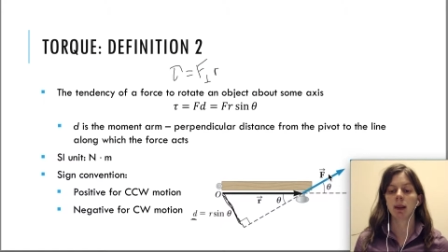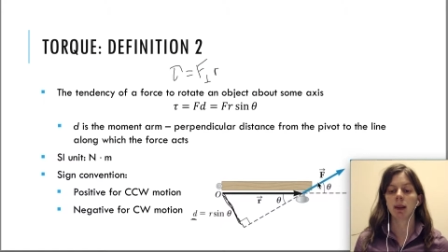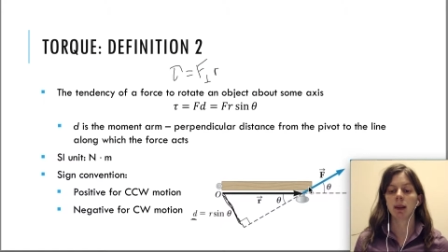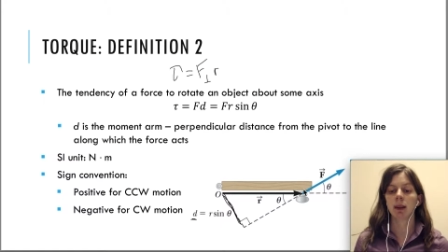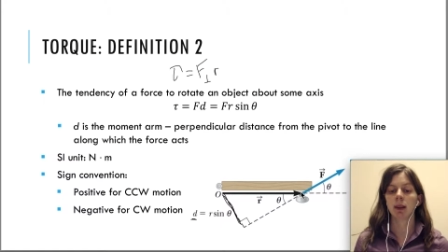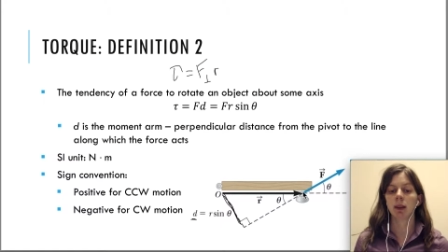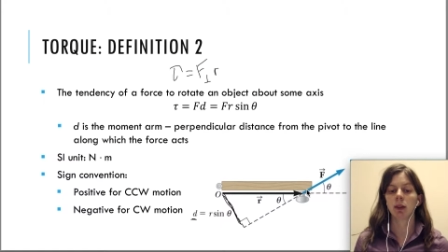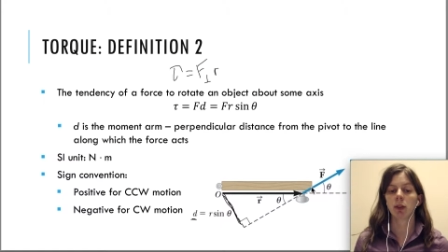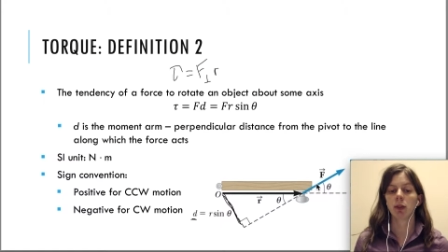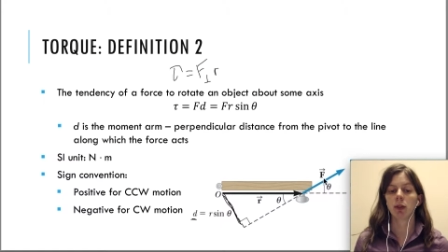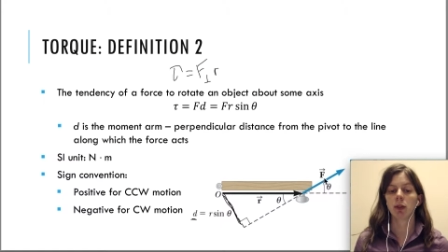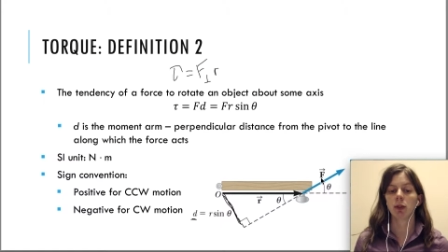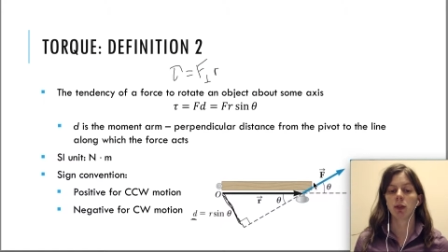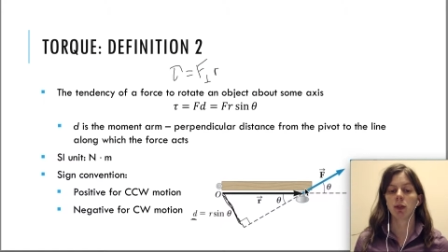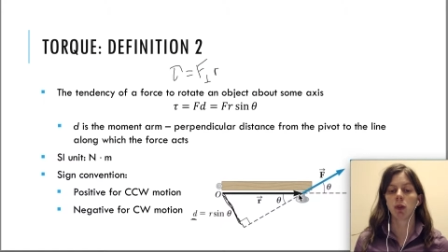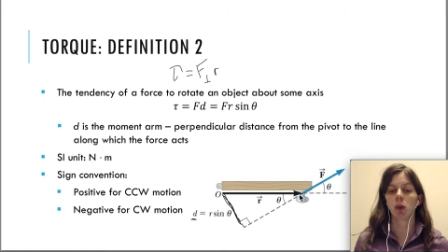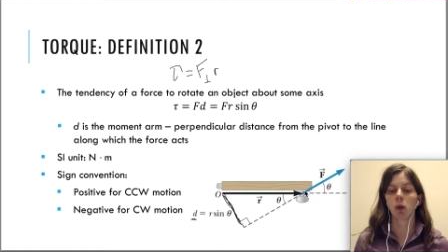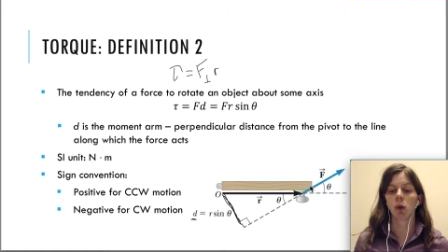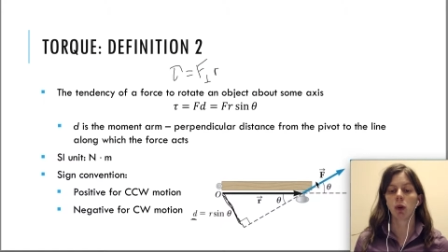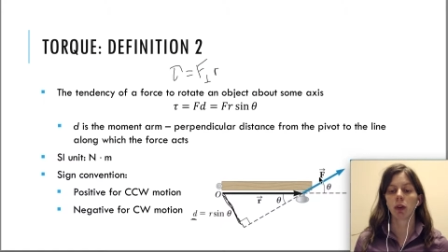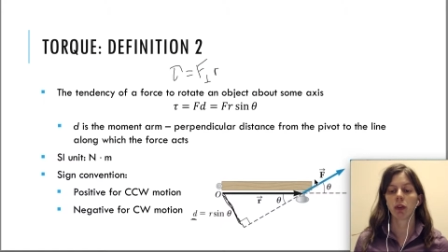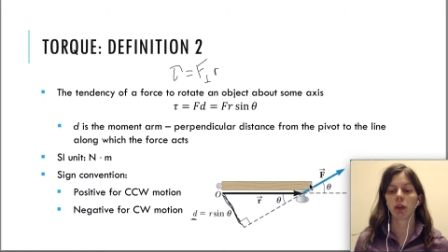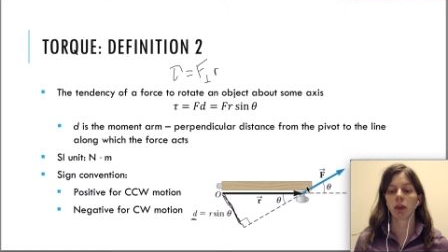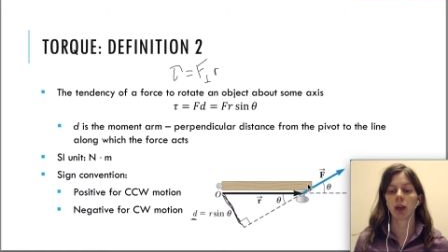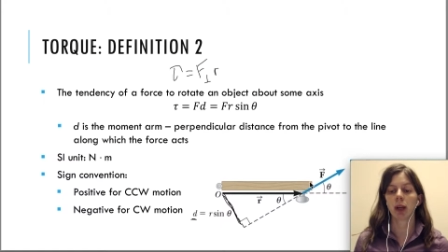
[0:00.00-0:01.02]
this
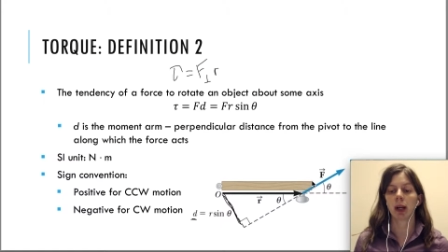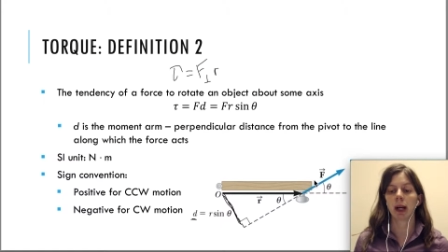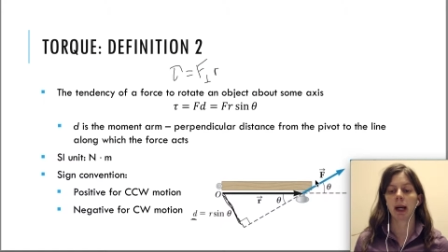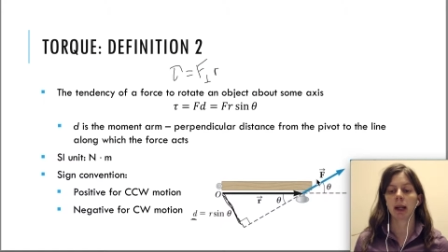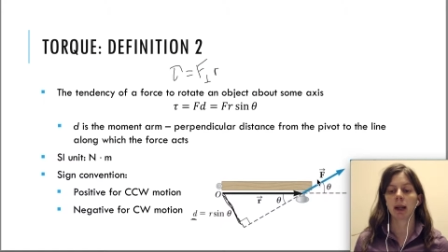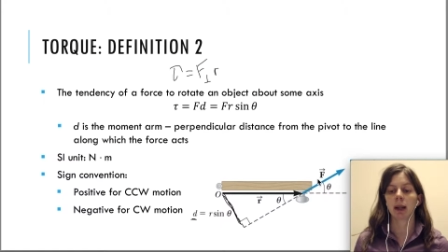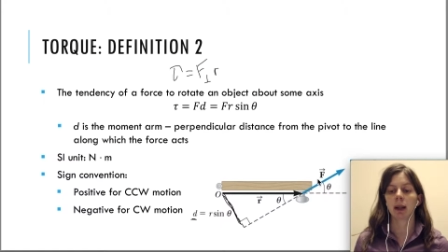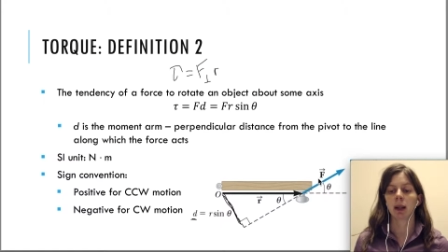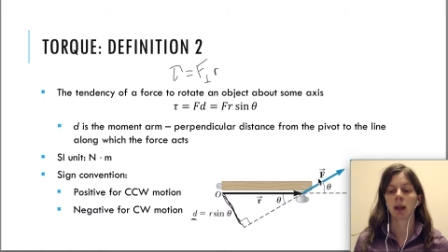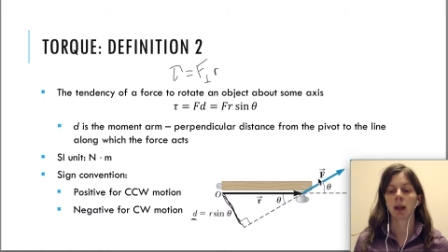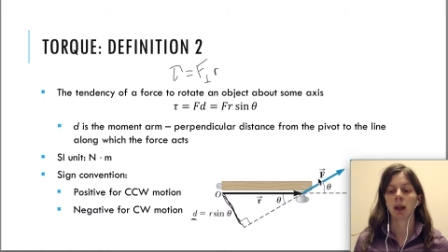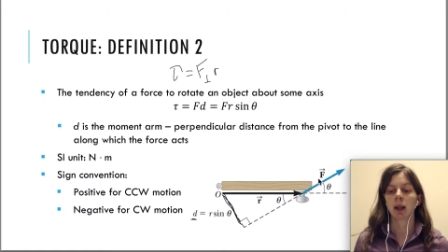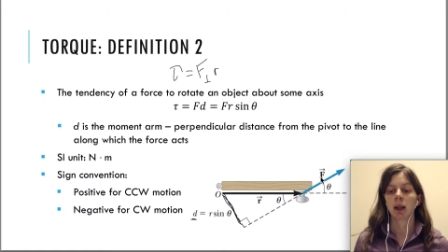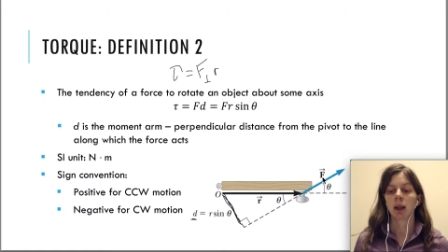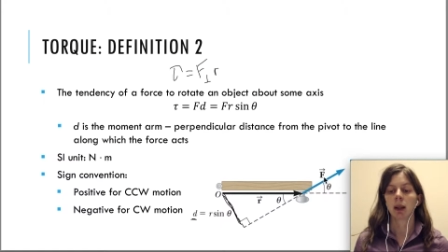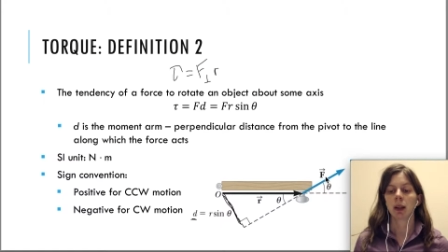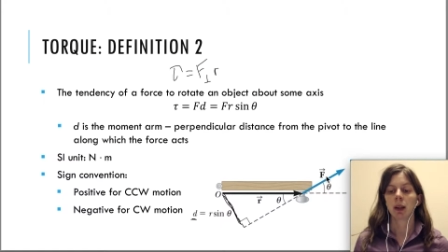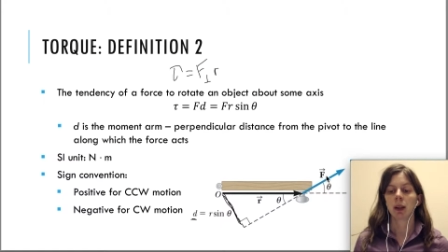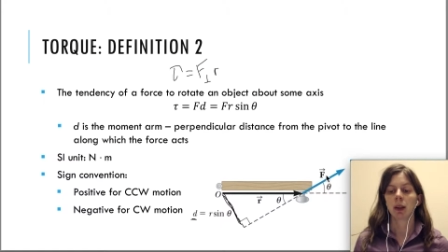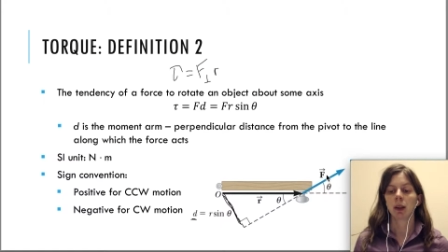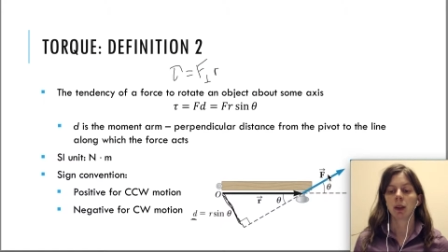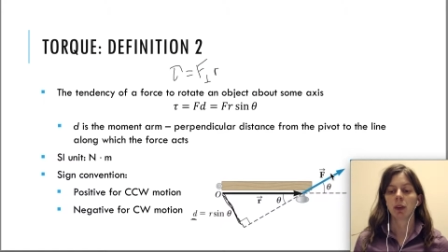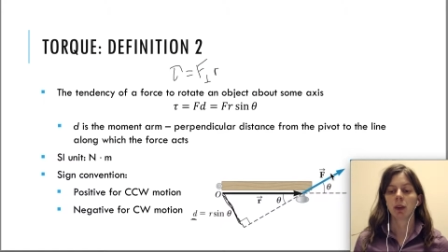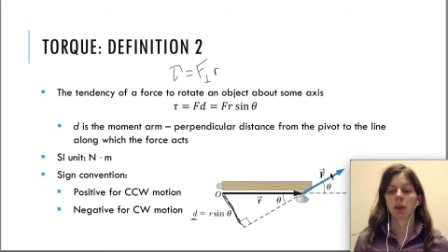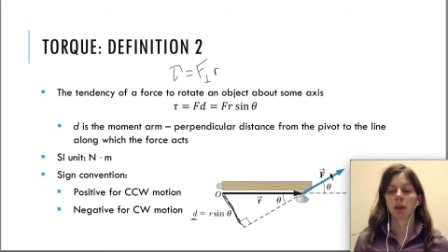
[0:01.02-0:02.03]
force line.
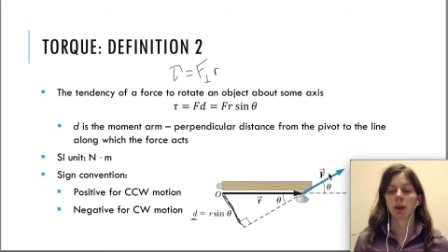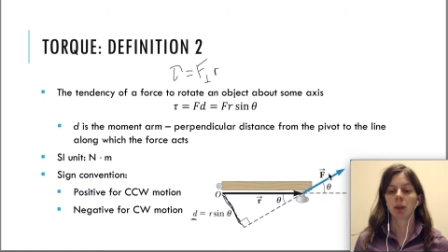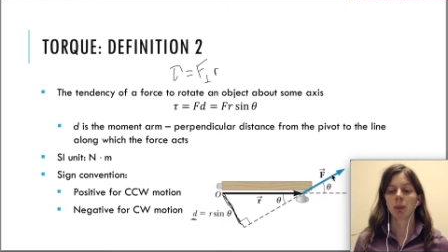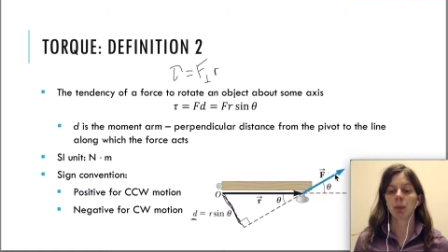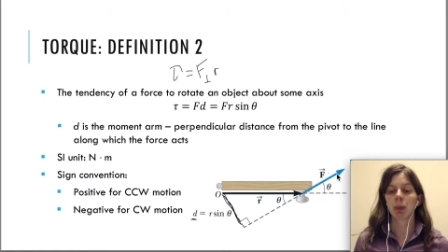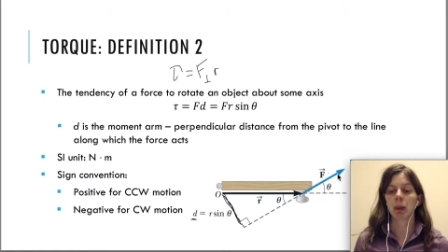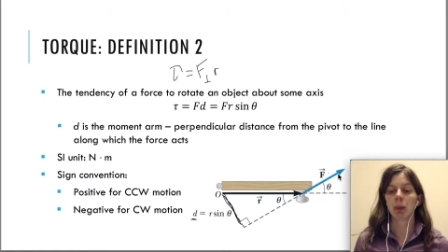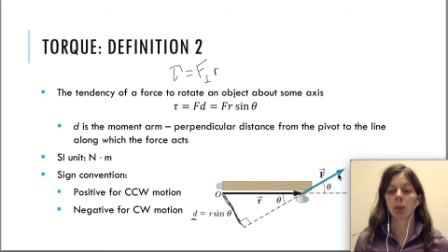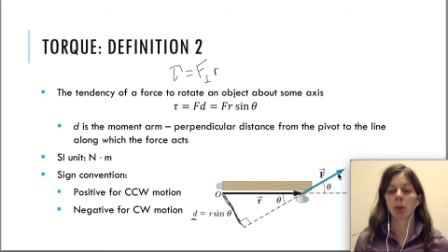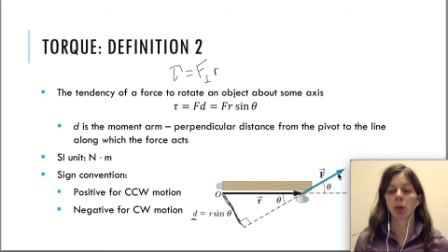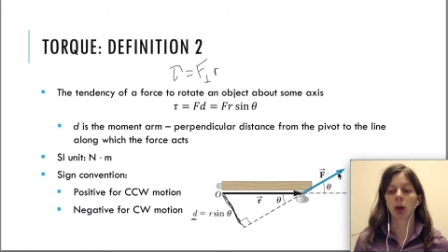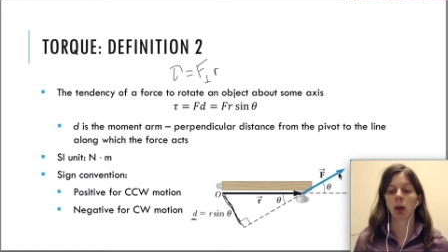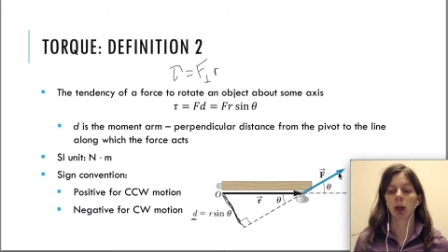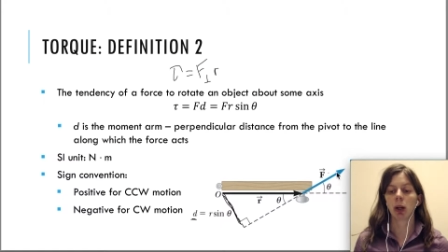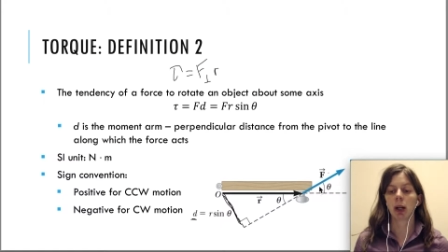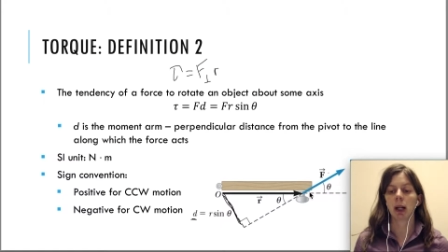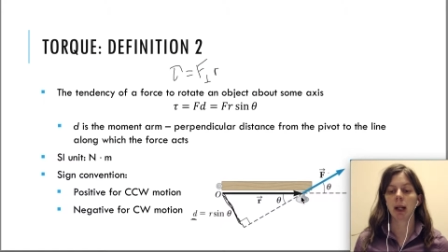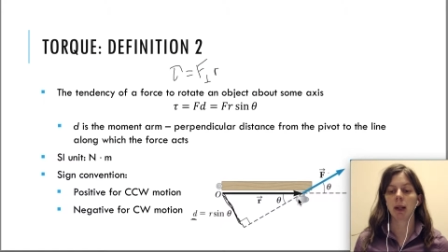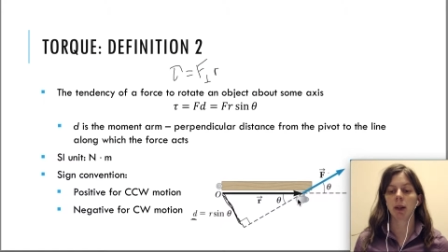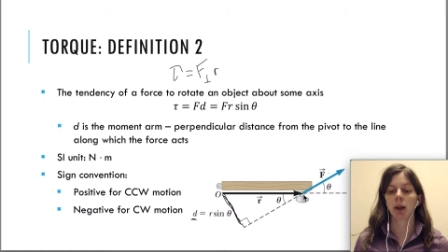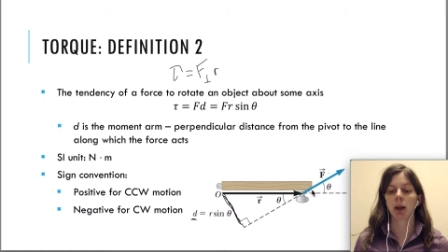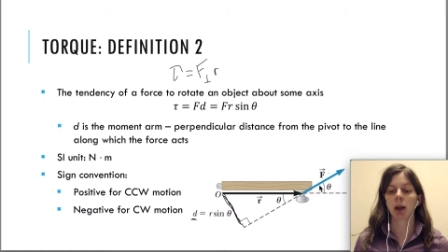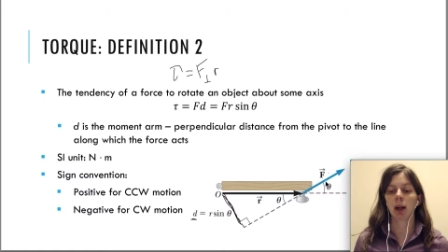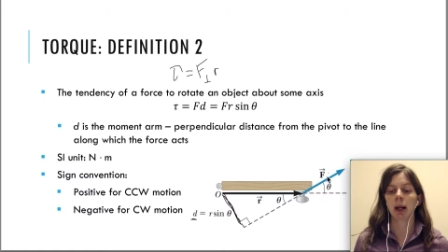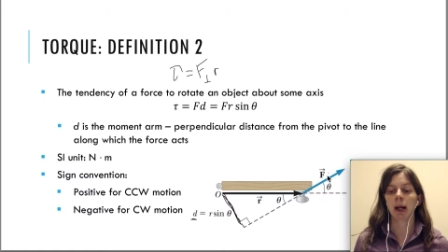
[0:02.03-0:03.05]
Some people call it
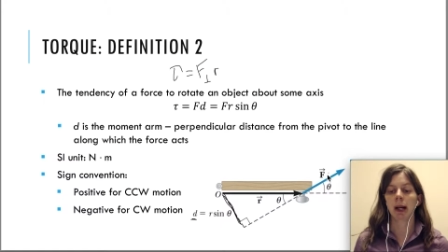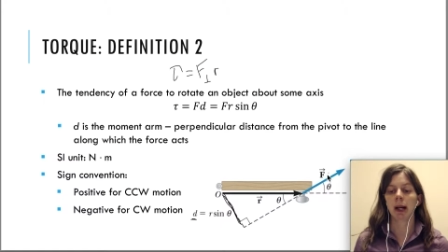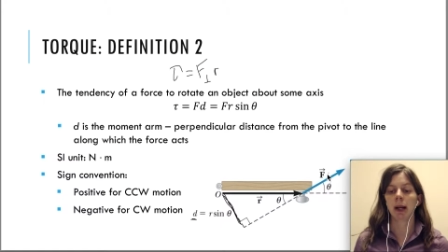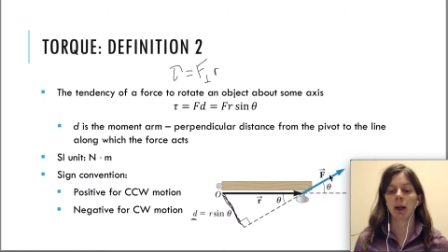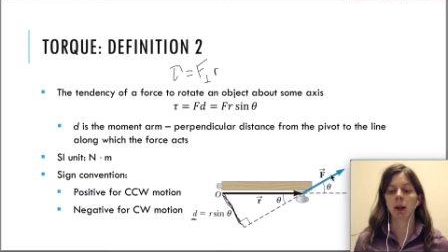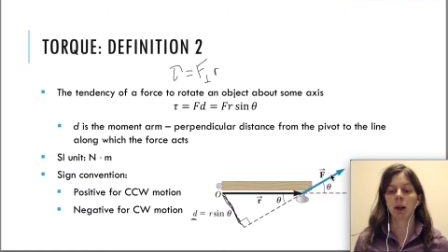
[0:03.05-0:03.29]
the line